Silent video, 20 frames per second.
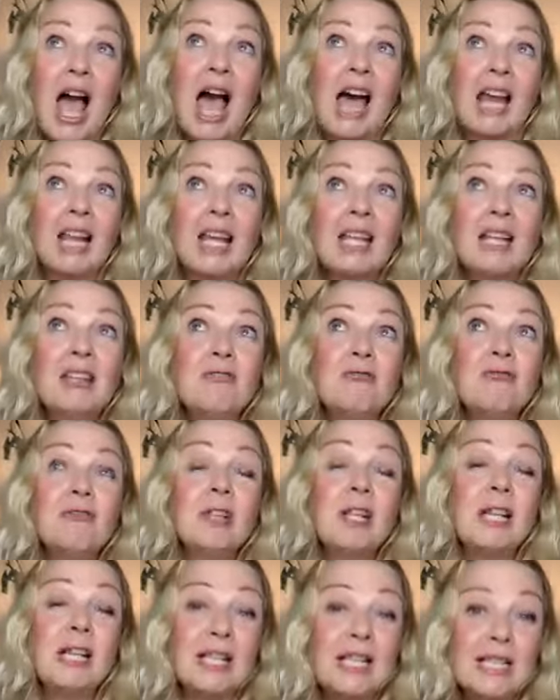I
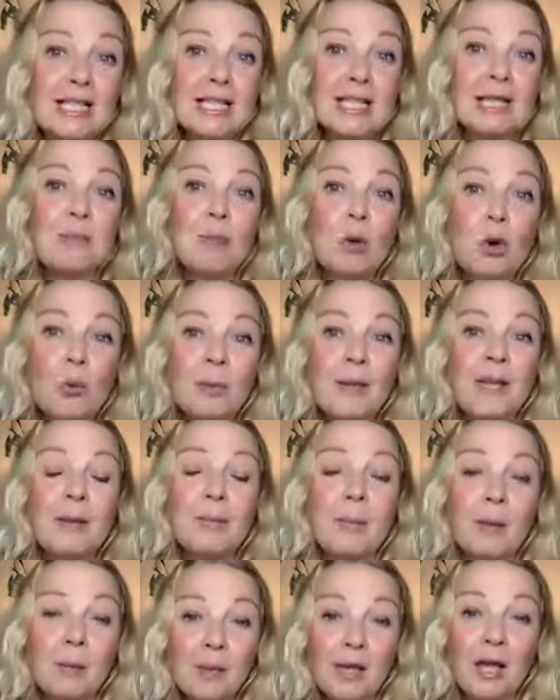really see more
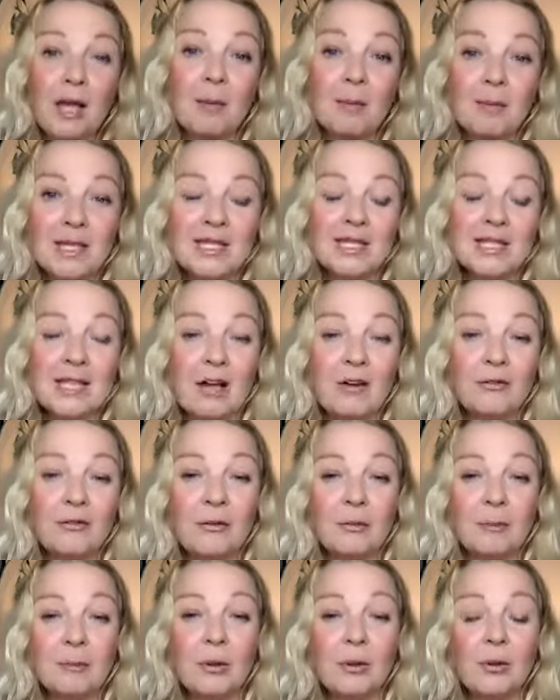people becoming
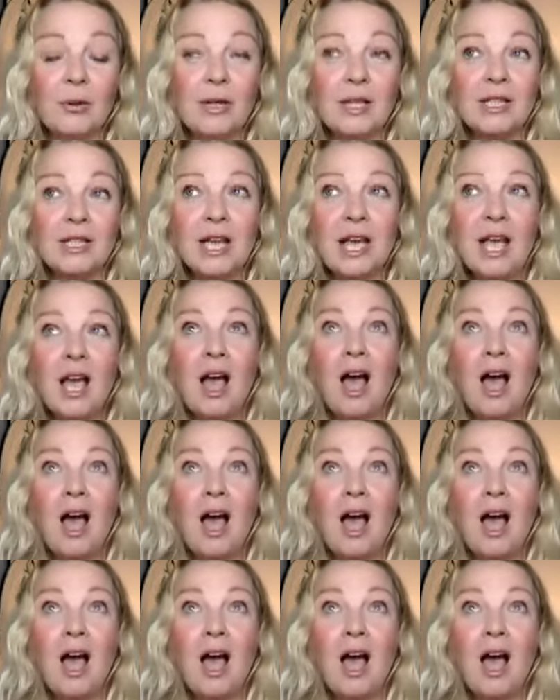self-employed.